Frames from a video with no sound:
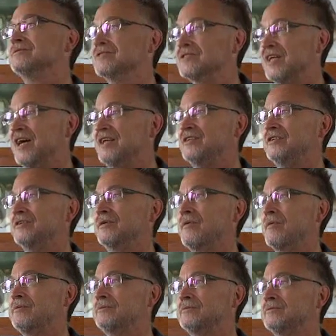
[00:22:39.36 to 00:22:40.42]
starting.
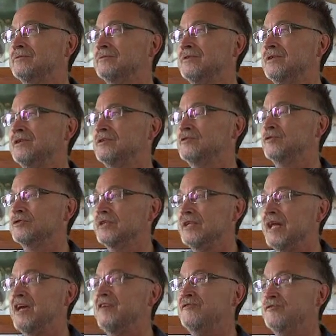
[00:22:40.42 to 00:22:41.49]
So the
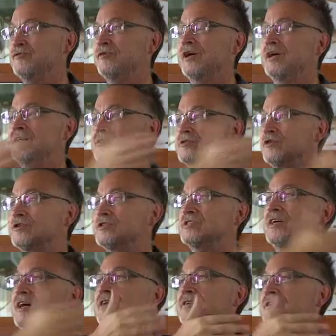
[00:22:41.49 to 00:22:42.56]
life you are is not
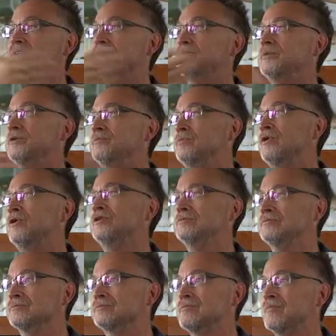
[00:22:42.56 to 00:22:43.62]
starting and being
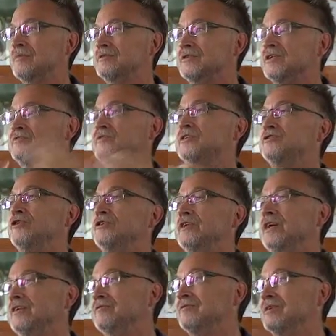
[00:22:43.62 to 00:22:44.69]
born. It will not
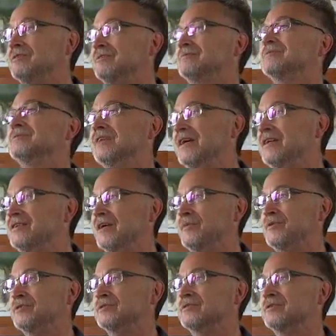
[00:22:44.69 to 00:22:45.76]
end when that
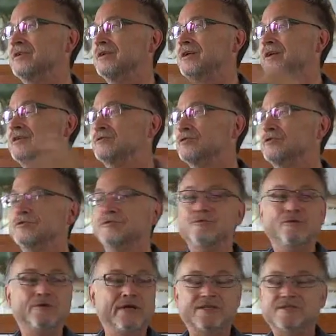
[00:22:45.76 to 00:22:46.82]
happens. So
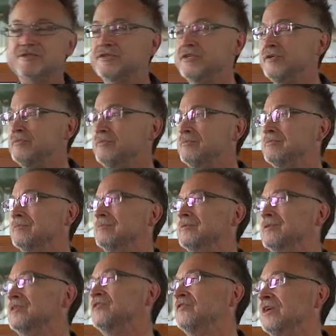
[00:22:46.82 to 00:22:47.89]
two extreme
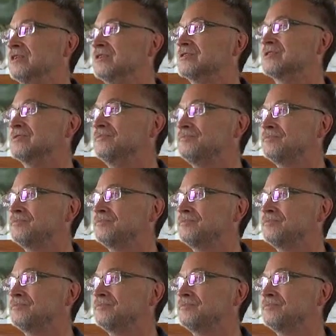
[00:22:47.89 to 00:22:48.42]
events